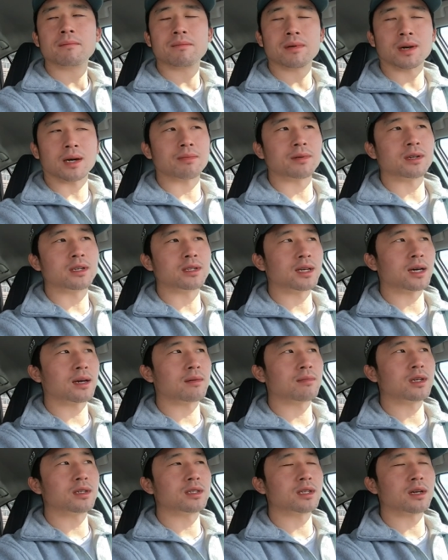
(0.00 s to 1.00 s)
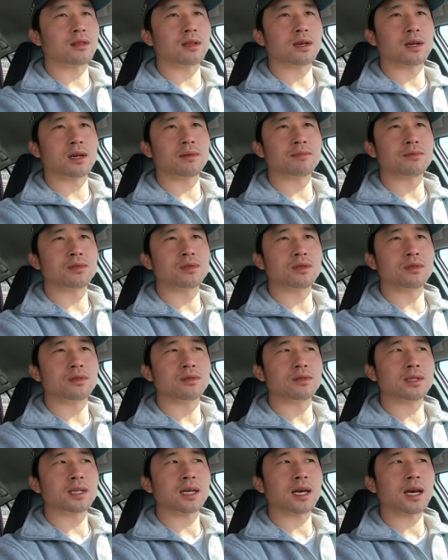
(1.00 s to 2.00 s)
property damage, I think up
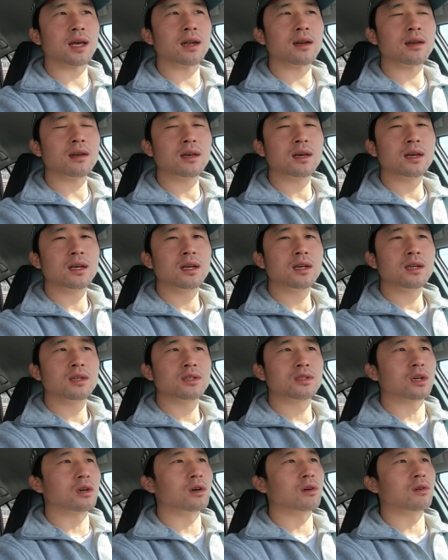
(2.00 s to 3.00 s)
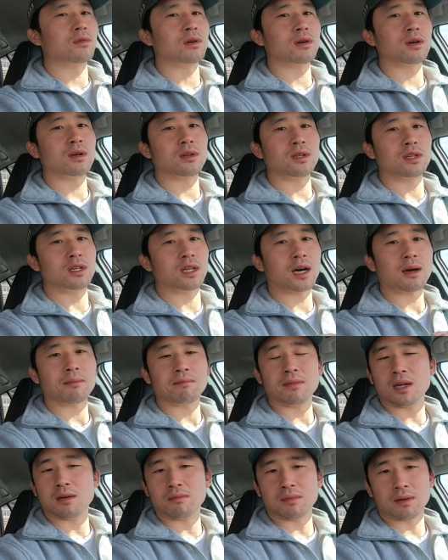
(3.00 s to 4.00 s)
to 10, so not
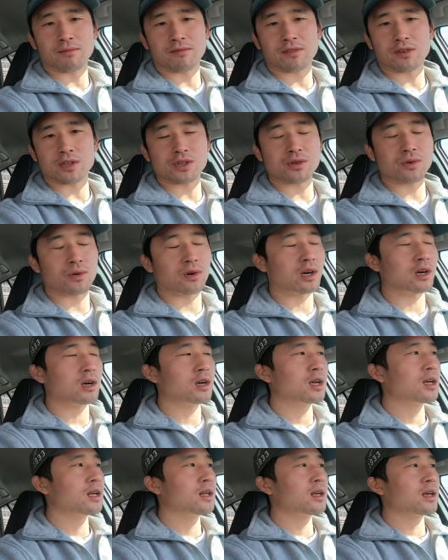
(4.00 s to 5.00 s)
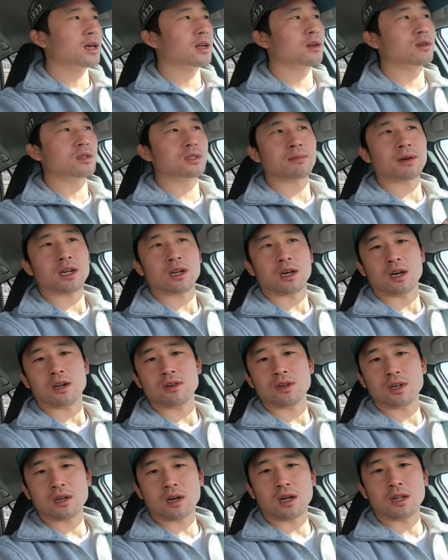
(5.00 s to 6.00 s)
minimum for sure. And it was about
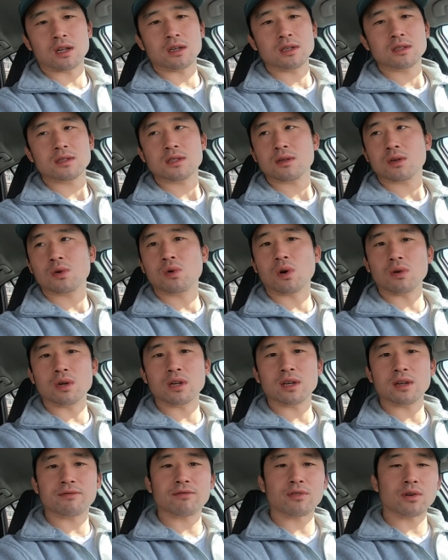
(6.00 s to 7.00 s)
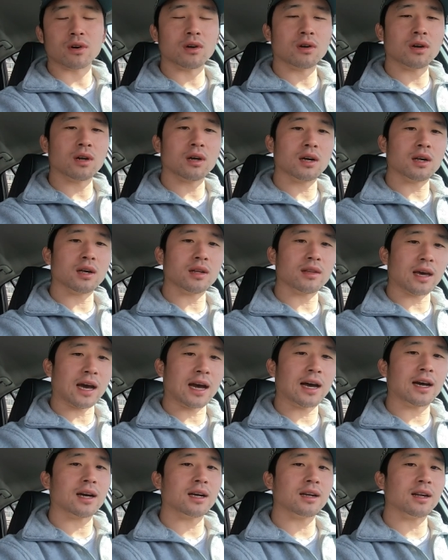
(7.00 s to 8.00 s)
$100 quoted for
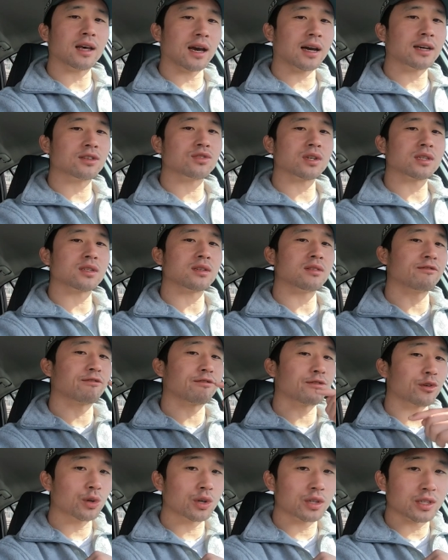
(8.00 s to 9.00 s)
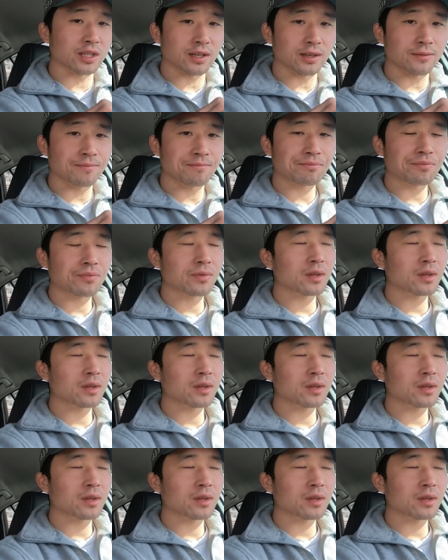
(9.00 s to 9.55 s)
an address in Fullerton.